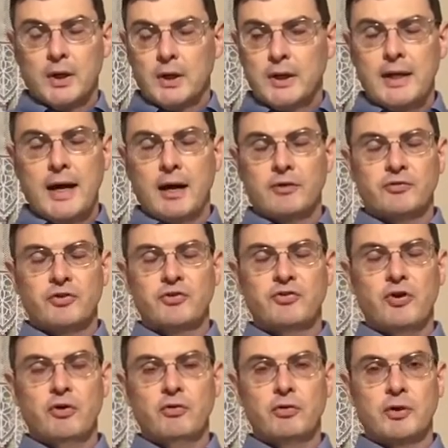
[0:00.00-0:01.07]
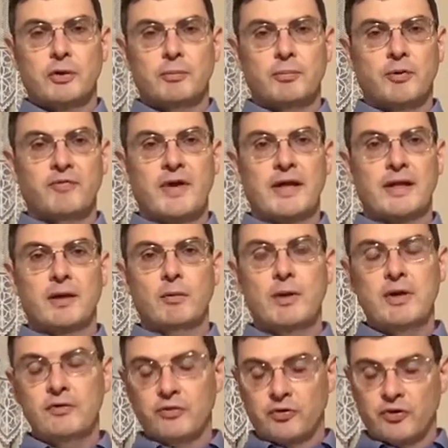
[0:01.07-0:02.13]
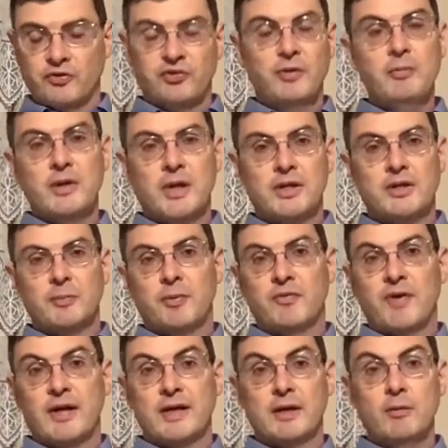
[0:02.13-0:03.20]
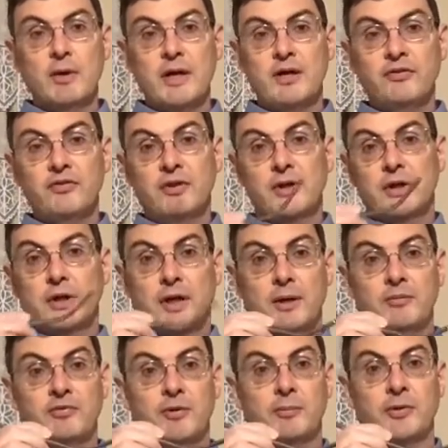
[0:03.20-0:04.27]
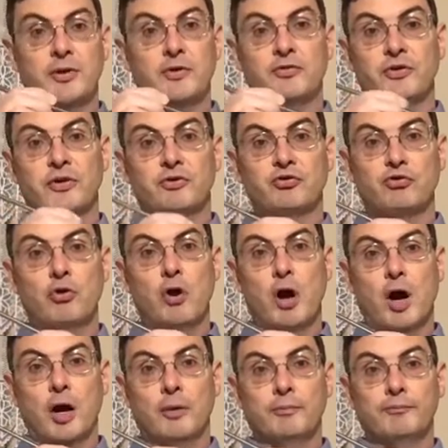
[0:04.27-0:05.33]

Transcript: Now, to show the prevailing winds or to simulate the prevailing winds, I'm simply using a straw.